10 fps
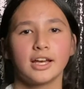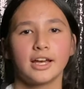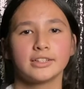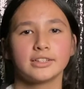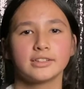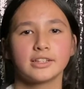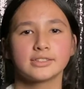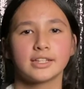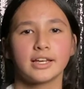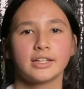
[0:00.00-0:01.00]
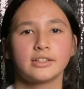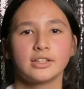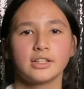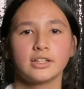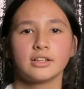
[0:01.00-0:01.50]
and then they said
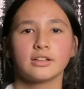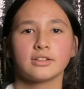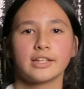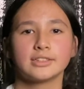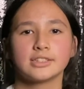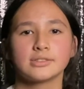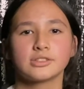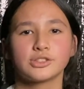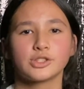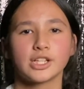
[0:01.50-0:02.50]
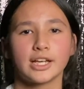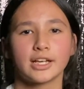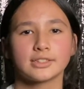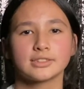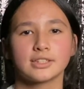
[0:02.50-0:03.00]
like this was your
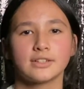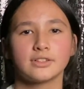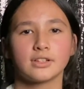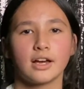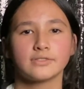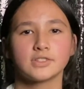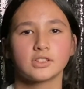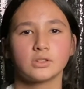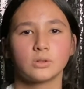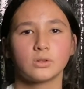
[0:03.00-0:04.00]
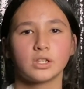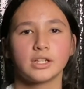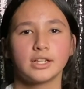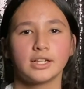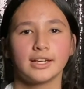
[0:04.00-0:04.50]
chance to give your life to the Lord
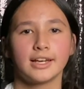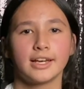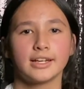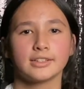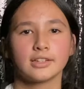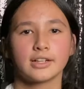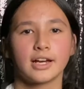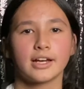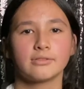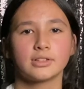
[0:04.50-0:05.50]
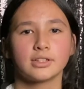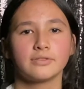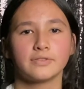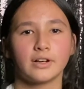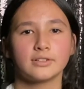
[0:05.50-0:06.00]
and like I had really
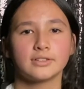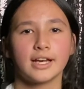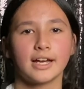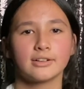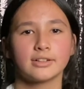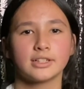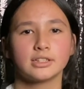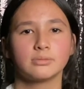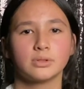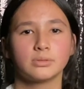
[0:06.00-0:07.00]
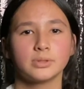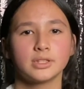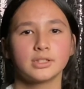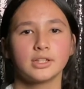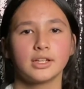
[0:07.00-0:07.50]
felt that at the
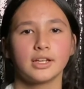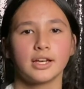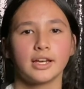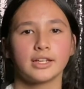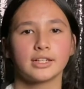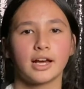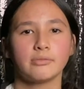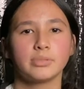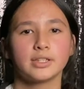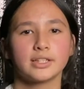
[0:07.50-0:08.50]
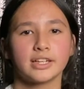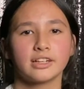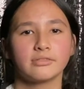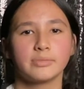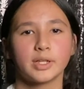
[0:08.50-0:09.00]
moment and I've been thinking
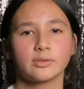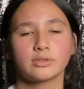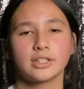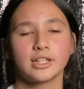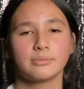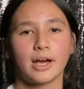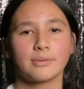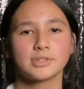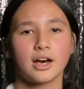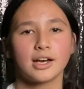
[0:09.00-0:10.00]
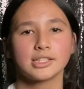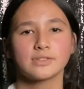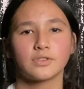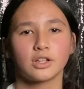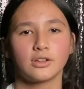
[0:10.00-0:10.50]
about getting baptized
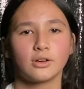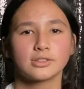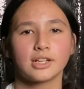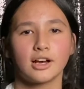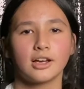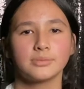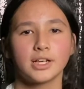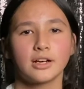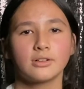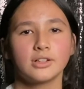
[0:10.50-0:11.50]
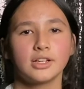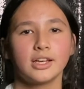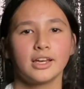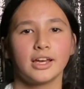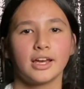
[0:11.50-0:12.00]
for a long time now
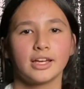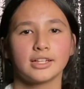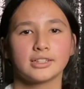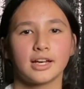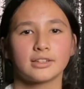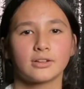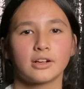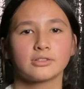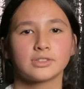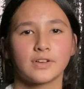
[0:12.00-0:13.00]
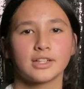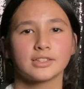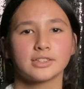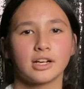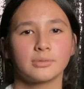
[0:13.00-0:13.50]
and I thought I was
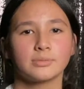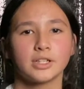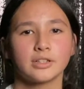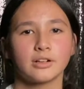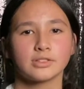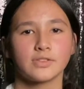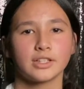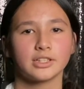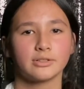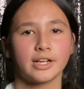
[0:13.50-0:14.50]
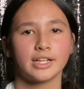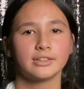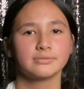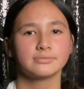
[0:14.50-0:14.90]
finally time and I was finally ready.